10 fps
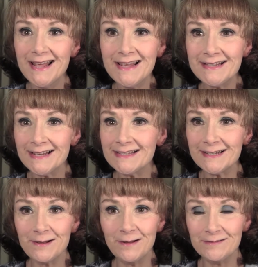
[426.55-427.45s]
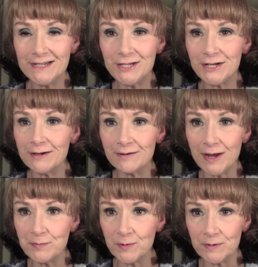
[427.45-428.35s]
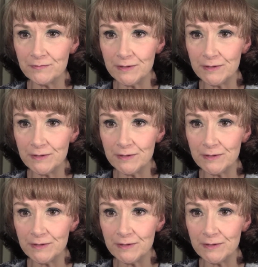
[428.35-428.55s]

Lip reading: It doesn't always generate more